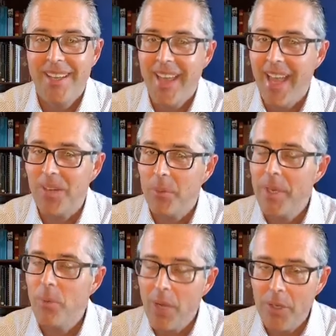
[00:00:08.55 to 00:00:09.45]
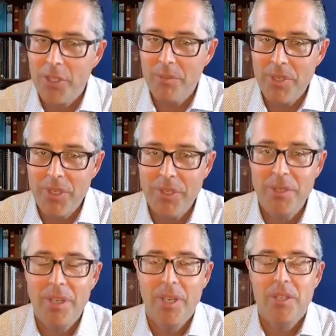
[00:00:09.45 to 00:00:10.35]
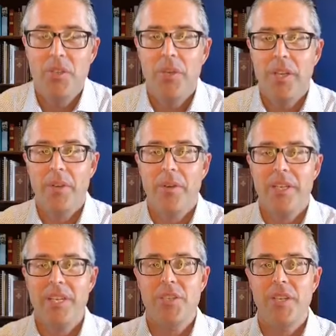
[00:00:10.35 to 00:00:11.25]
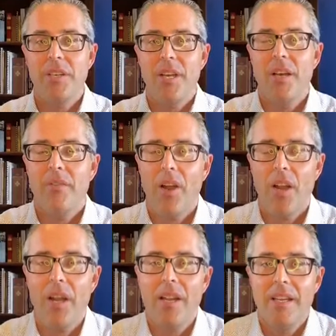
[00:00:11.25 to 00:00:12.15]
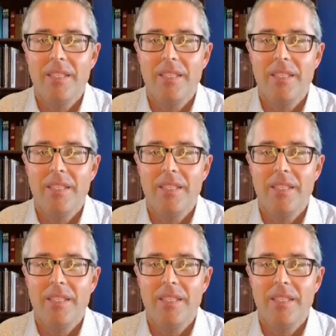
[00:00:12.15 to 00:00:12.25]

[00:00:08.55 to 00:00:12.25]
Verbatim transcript: And we welcome you to another edition of our